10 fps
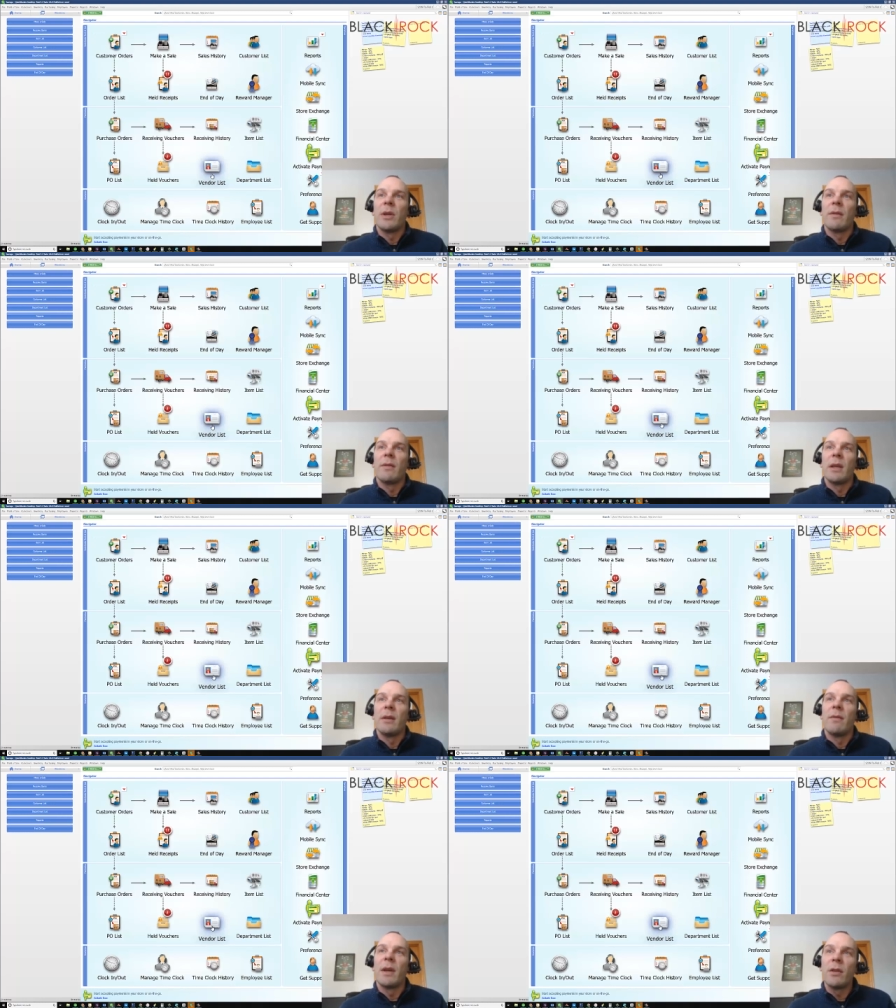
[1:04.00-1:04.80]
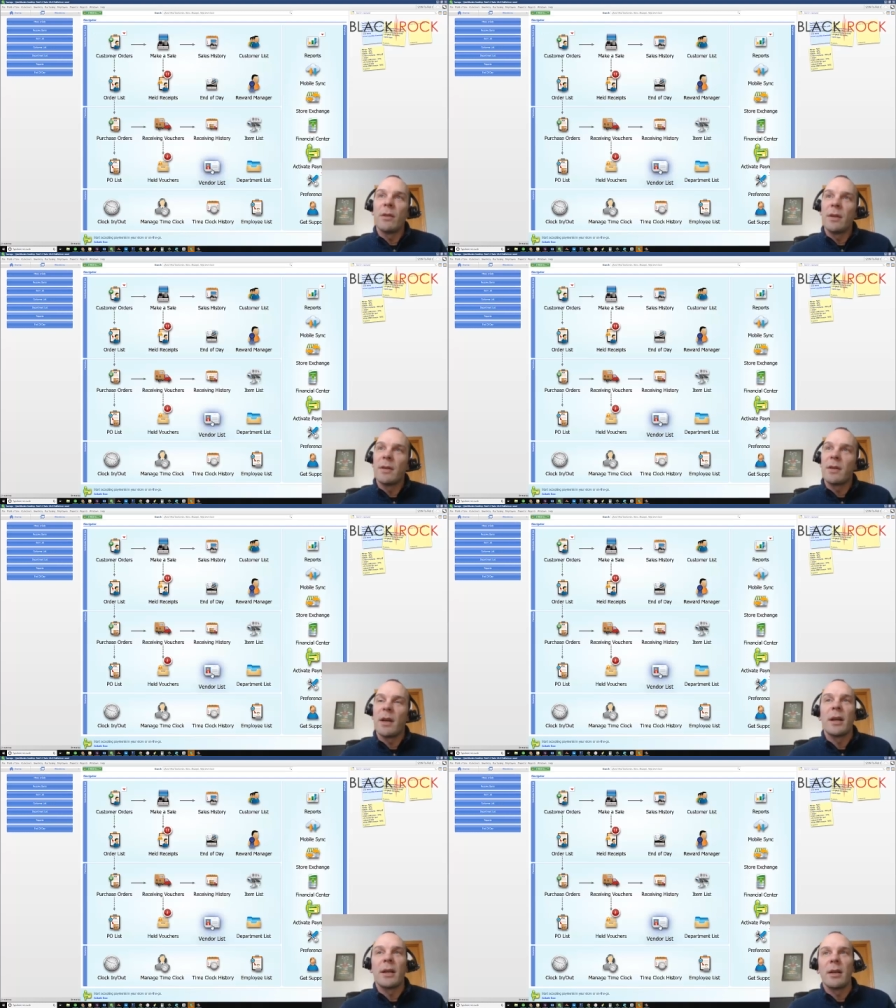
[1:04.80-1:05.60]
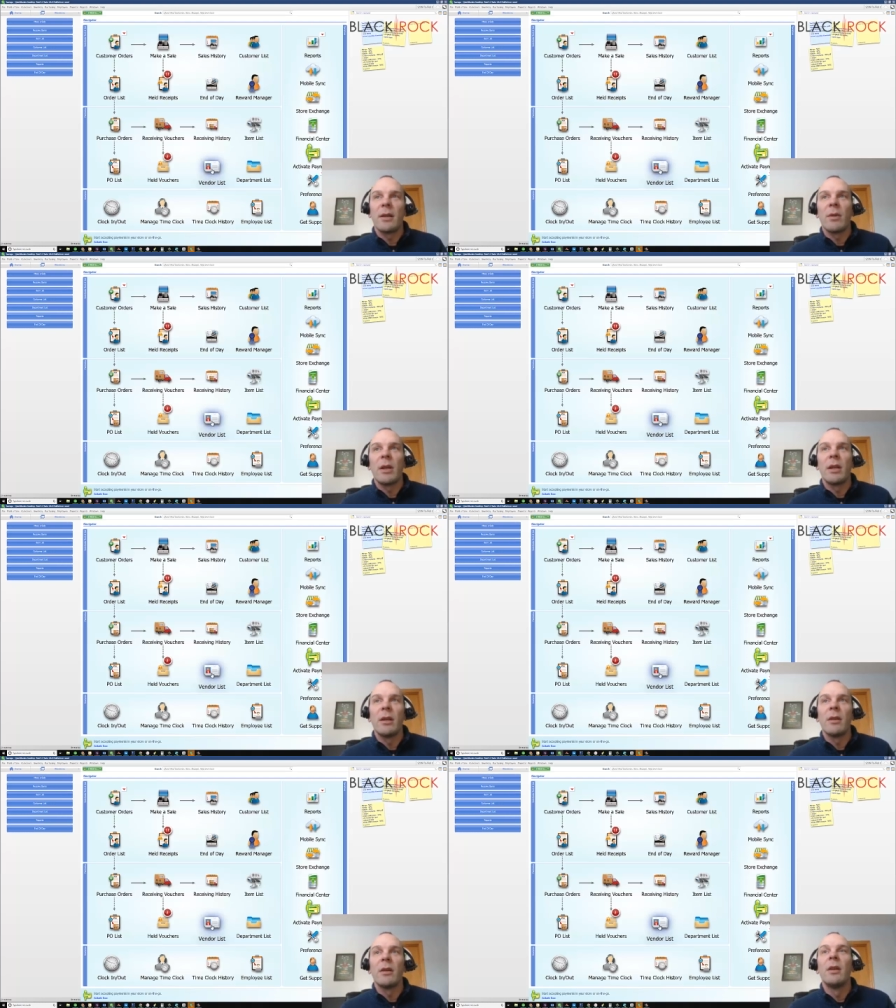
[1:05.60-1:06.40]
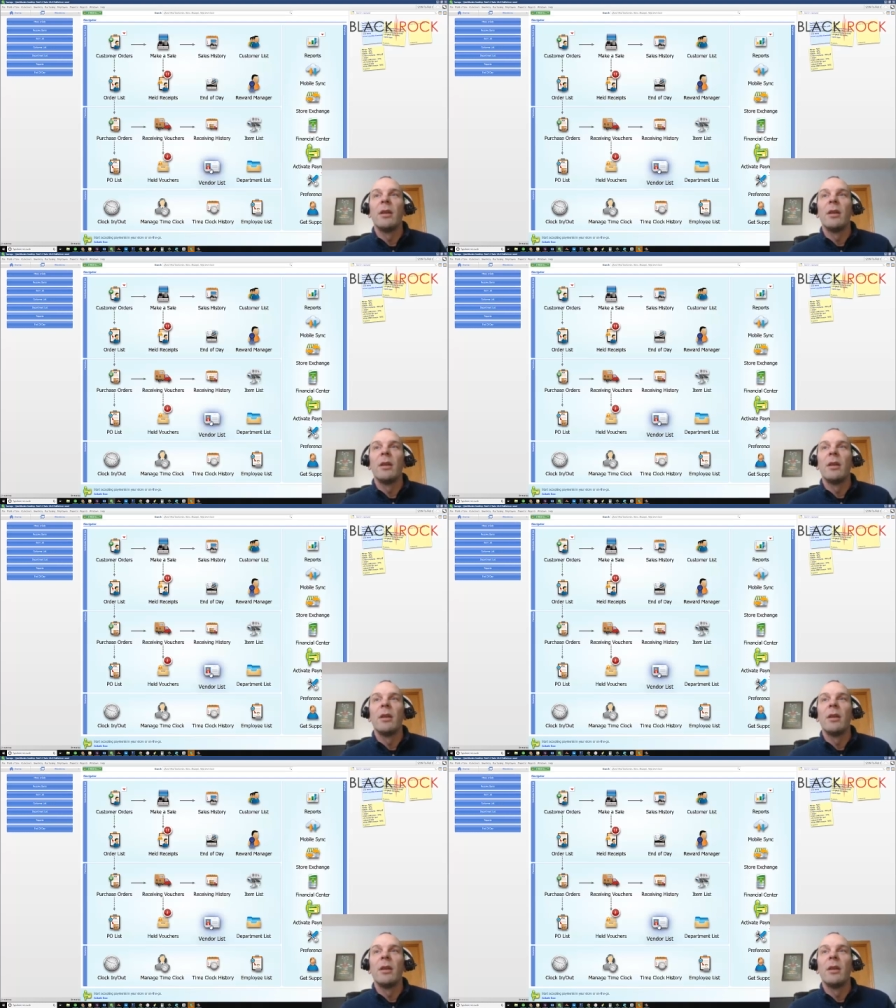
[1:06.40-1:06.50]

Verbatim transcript: we have the vendor list icon right here.